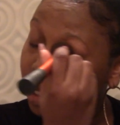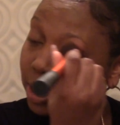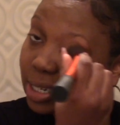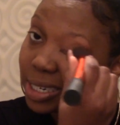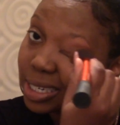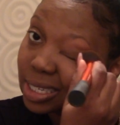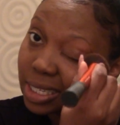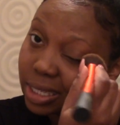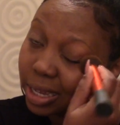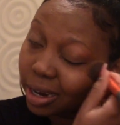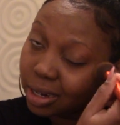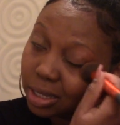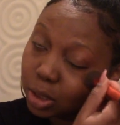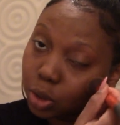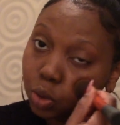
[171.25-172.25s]
it just
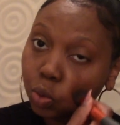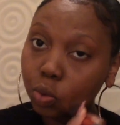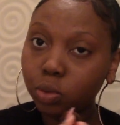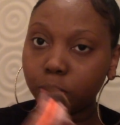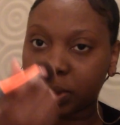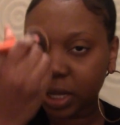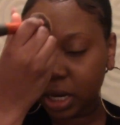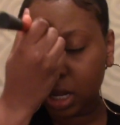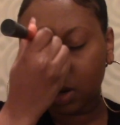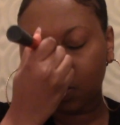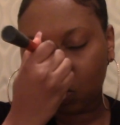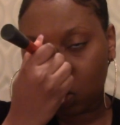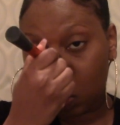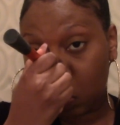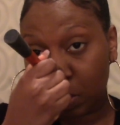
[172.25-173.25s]
starts to blend in
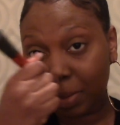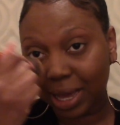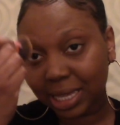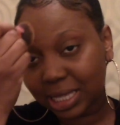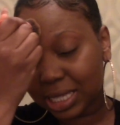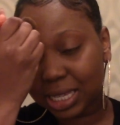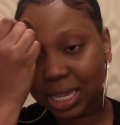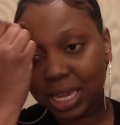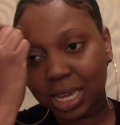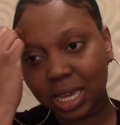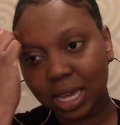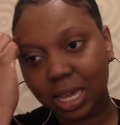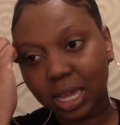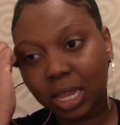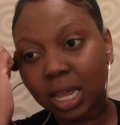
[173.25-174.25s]
more with my
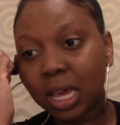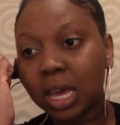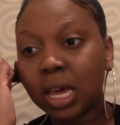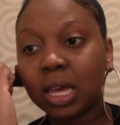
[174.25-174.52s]
skin